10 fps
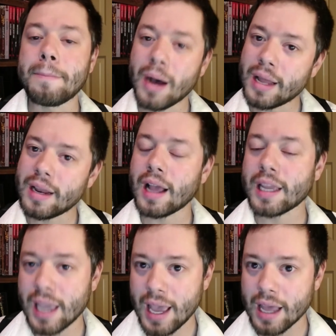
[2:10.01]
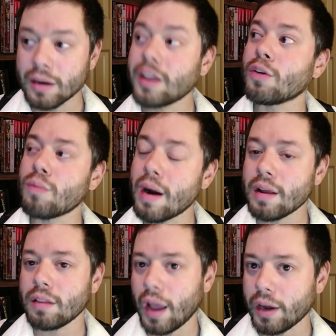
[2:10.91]
But again, you're
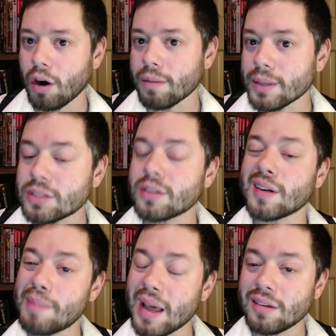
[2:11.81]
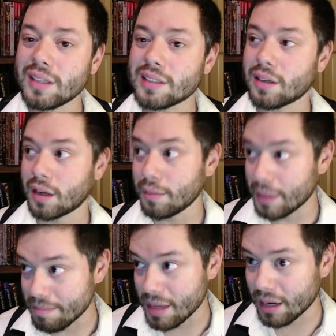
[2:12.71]
wearing light armor, so your penalties are going to
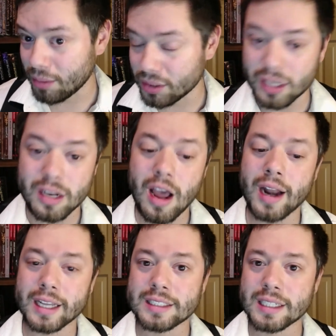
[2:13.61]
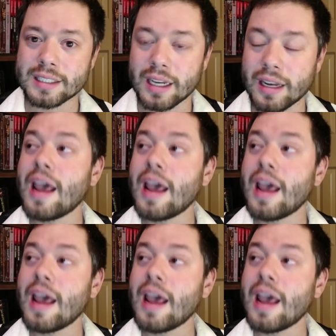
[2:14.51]
be minimal to non-existent,